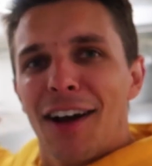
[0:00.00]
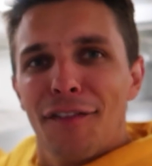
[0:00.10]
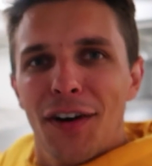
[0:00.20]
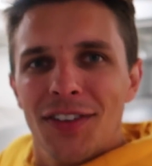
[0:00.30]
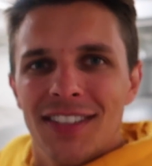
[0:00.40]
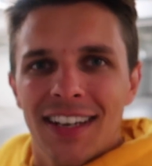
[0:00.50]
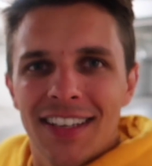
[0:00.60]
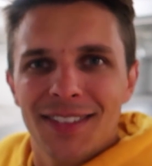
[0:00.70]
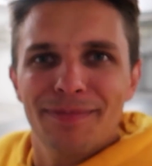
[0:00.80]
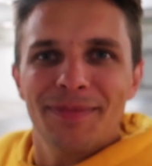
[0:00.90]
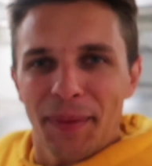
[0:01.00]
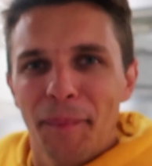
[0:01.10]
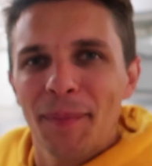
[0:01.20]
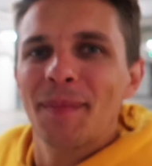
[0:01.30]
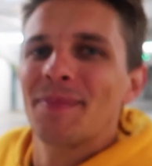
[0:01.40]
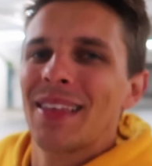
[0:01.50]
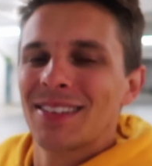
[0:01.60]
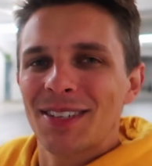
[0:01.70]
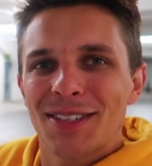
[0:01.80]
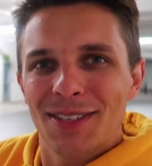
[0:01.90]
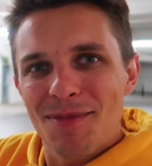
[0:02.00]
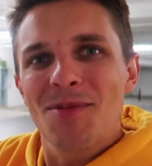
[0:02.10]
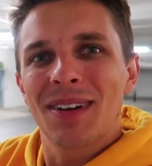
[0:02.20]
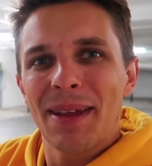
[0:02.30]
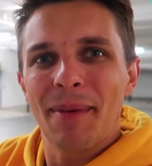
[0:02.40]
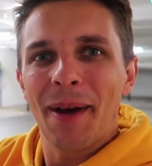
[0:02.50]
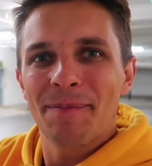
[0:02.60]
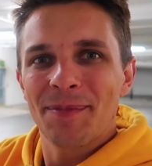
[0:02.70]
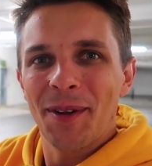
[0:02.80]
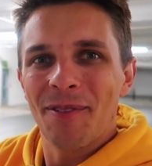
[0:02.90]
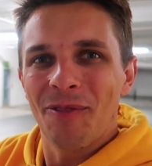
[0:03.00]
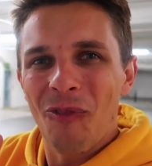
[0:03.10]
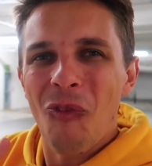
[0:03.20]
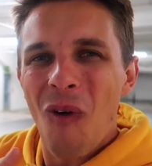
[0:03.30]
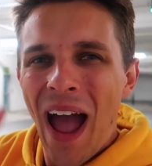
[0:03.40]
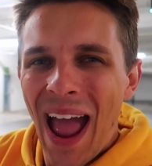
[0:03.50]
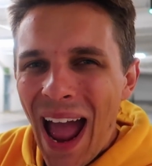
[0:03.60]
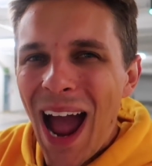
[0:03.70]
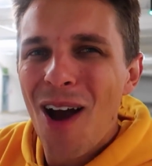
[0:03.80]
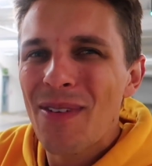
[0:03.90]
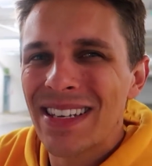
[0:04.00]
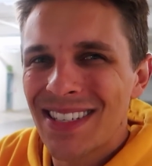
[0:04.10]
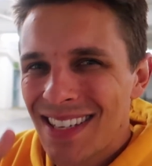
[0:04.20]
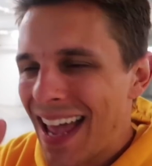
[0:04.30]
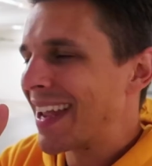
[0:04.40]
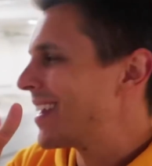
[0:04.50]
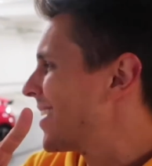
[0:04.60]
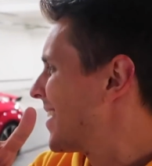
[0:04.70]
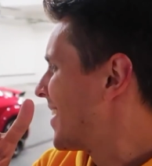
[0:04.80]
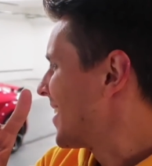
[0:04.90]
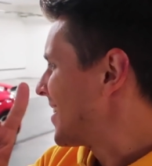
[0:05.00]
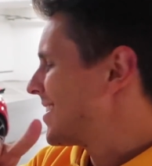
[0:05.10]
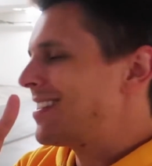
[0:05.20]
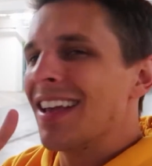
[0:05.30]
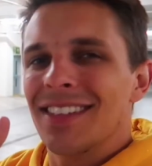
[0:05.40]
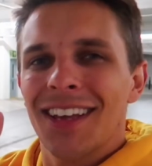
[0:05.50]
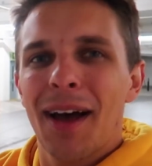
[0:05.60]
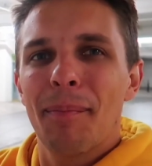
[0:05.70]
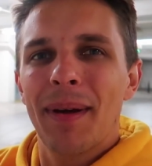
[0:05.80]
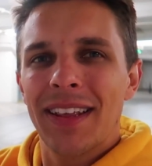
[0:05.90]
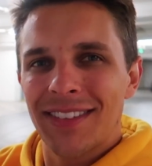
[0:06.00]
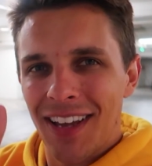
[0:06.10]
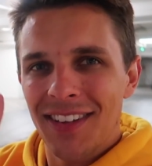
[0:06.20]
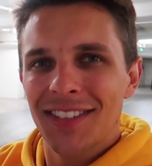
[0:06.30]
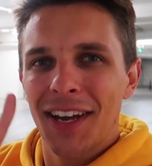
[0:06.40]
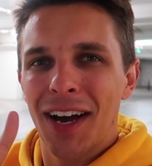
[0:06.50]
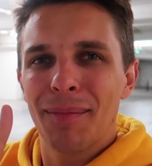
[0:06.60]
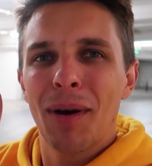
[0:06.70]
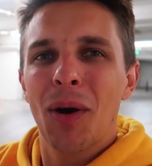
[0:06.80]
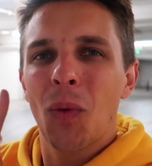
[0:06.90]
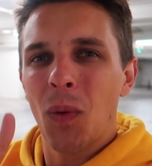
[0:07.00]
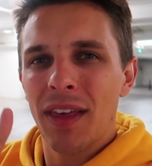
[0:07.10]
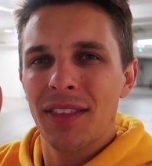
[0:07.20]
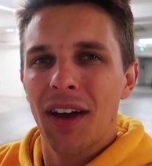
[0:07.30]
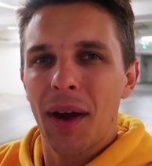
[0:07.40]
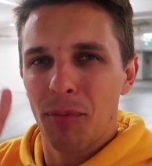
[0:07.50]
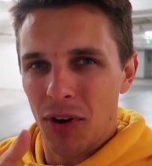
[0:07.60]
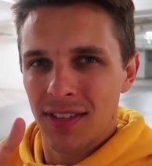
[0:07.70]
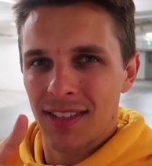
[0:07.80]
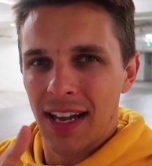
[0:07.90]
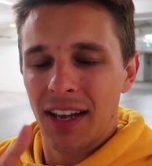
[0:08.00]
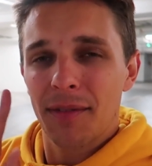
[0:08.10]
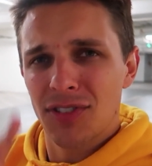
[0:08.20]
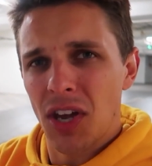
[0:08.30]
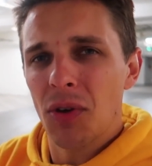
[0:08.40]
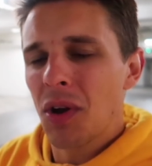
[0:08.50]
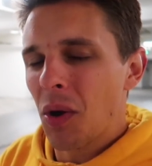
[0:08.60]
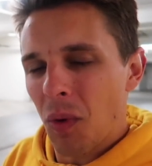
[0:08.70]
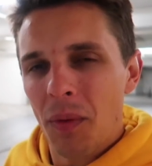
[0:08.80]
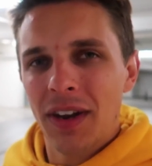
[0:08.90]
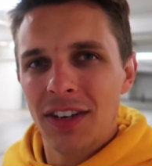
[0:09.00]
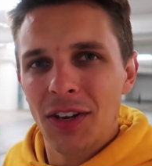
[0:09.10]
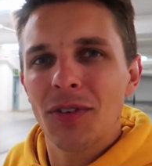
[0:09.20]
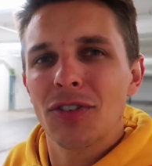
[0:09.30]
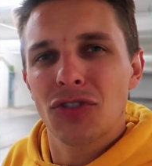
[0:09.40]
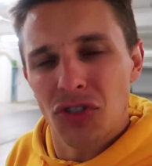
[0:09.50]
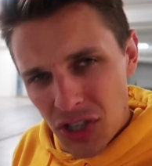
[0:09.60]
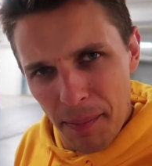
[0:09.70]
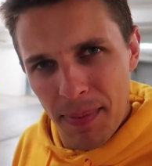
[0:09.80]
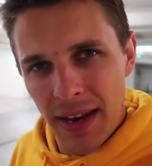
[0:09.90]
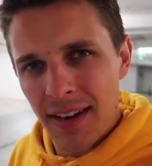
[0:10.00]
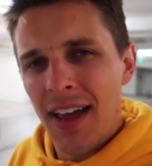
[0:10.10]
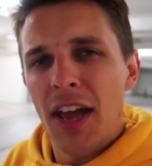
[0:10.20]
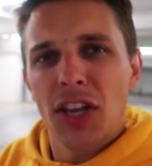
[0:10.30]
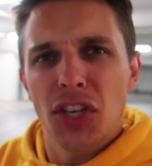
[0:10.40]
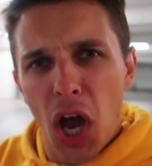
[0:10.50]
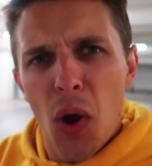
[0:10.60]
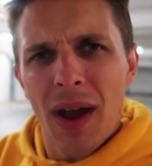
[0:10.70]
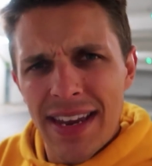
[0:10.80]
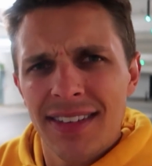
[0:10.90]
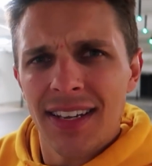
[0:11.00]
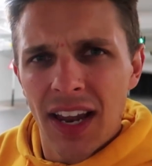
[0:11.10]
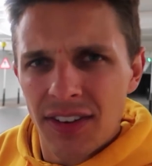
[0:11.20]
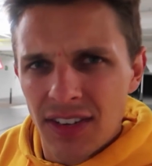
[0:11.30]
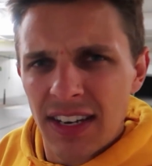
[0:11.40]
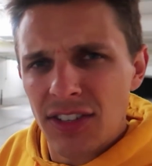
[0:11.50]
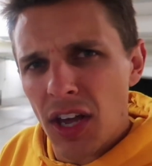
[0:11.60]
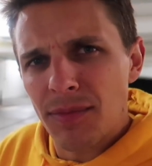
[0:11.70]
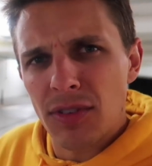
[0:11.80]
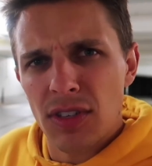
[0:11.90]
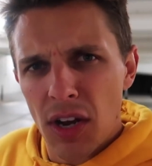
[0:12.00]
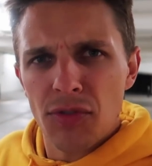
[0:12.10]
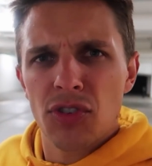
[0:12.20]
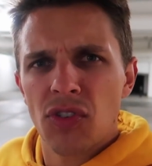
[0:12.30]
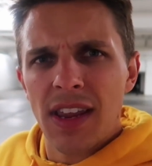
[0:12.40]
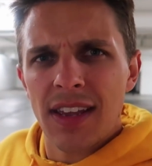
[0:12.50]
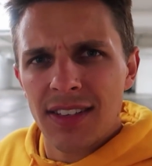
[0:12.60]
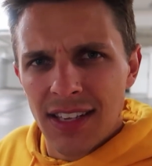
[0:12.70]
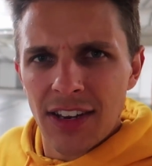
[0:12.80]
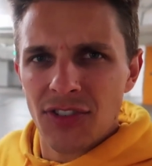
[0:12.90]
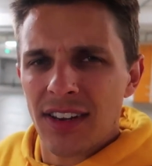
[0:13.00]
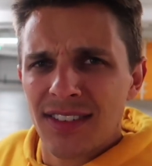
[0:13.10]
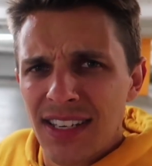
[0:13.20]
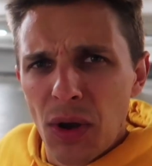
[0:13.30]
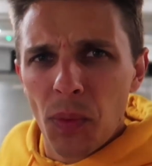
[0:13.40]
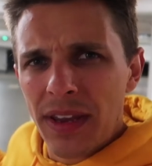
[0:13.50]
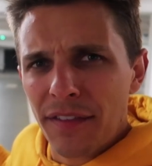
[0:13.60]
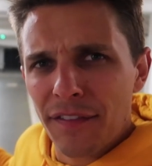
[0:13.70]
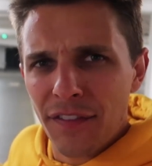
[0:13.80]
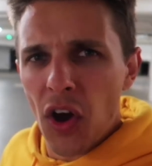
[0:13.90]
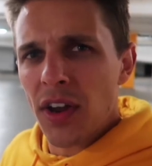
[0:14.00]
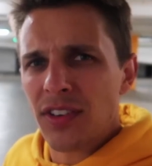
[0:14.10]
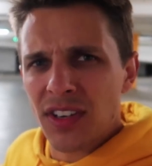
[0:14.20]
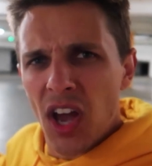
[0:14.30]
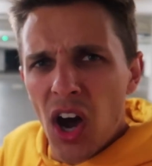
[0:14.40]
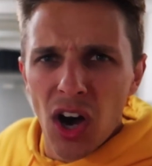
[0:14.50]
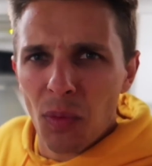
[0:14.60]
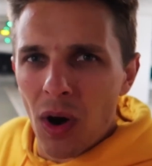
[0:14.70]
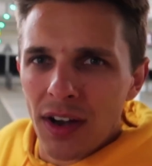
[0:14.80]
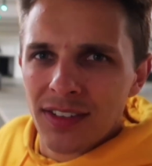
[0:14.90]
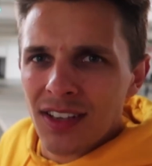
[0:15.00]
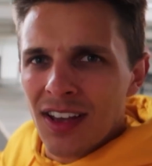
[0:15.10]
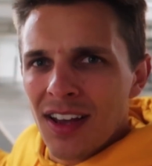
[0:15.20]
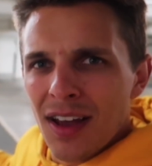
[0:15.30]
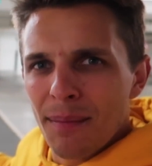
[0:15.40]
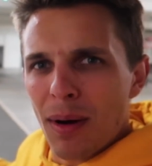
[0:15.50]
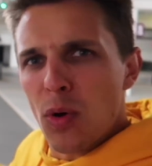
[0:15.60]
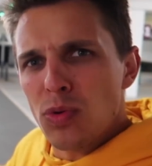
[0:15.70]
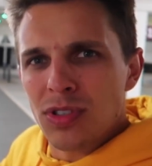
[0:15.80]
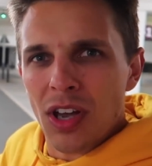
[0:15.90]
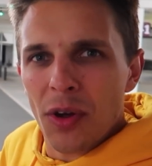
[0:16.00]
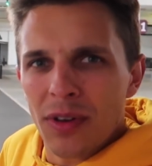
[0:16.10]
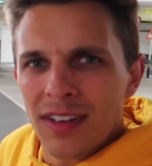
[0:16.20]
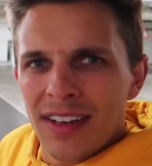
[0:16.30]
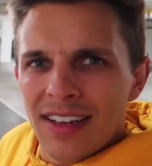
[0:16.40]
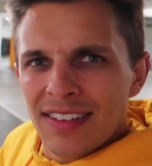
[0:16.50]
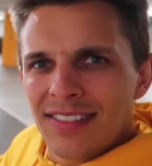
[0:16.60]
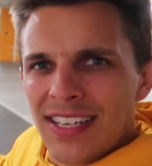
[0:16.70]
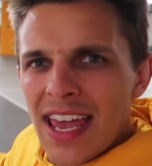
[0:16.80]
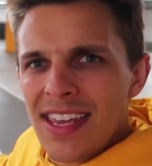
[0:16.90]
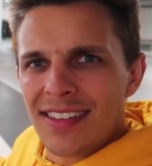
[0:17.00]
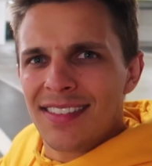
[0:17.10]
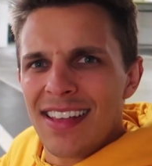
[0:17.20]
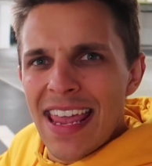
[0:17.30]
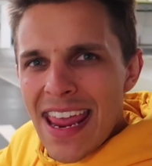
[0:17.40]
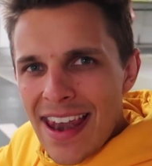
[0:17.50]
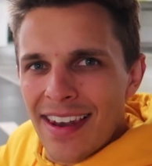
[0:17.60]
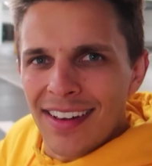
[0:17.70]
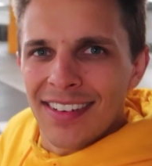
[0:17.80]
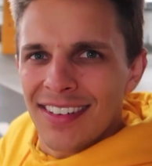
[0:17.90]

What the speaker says: how fast it is. That's a small glimmer of how insane this is. But it does come with a price tag. So what we're going to do, jump in, go into London in terms of Sloane Street, etc., and see what we can find car-wise, but also take in